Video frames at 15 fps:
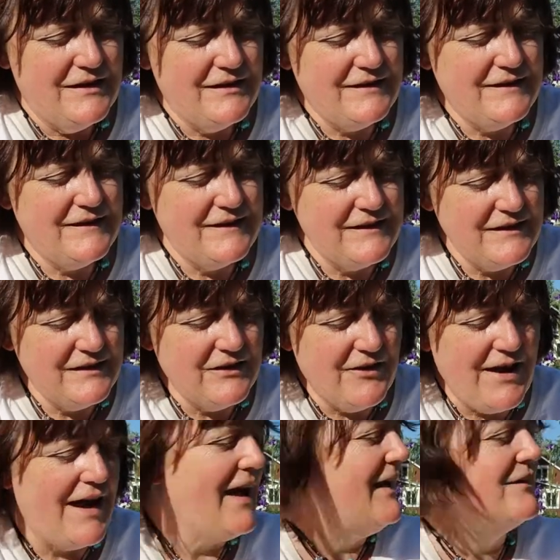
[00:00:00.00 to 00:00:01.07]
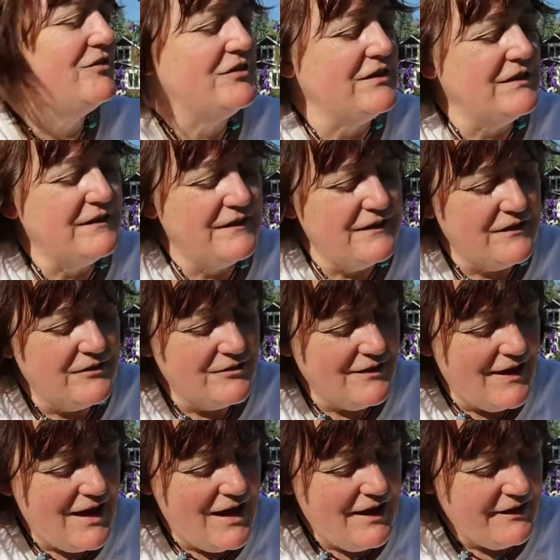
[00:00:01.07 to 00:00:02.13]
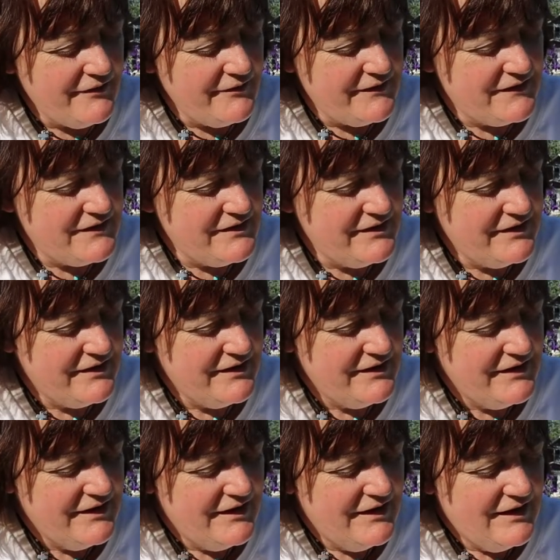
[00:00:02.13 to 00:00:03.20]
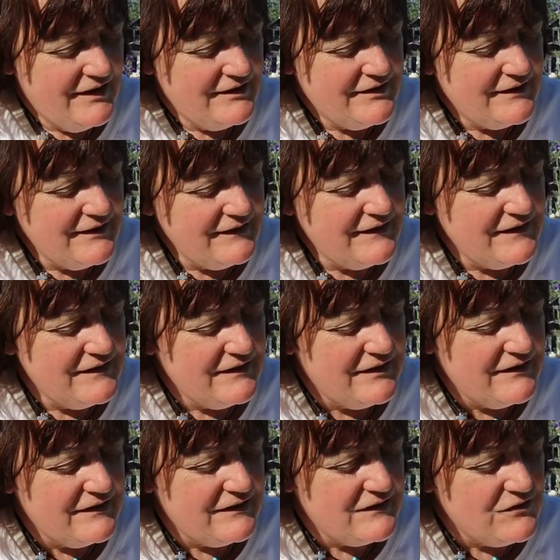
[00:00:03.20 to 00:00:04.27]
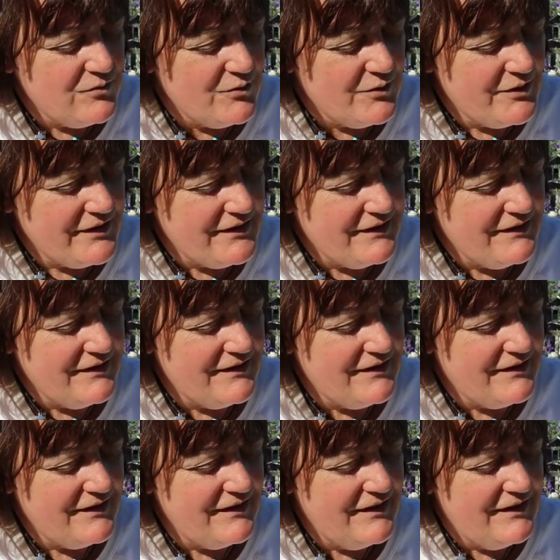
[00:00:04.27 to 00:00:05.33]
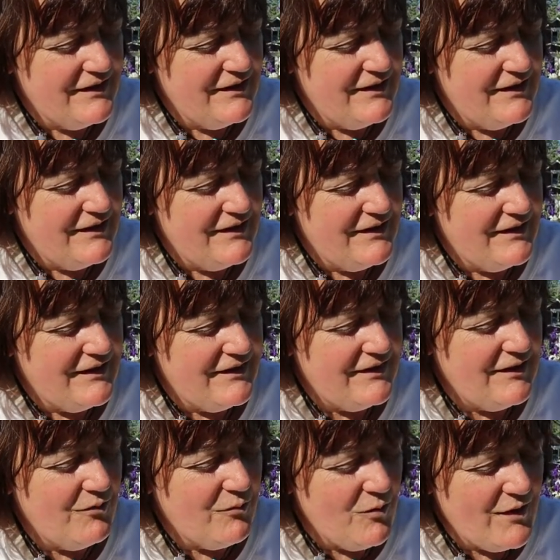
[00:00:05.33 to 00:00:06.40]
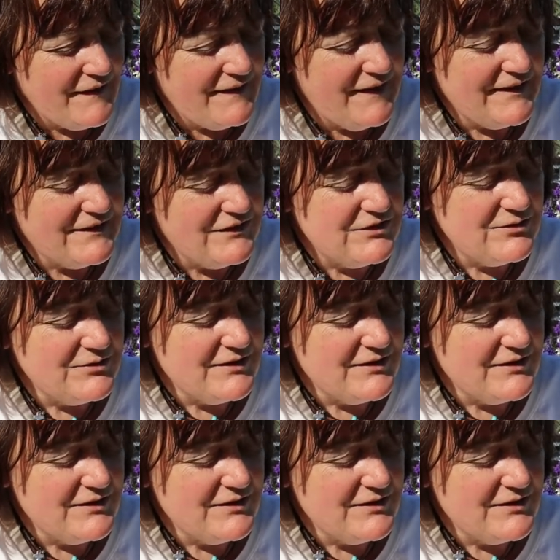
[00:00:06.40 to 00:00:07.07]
To see their actions and their lives. To listen to the story that what they do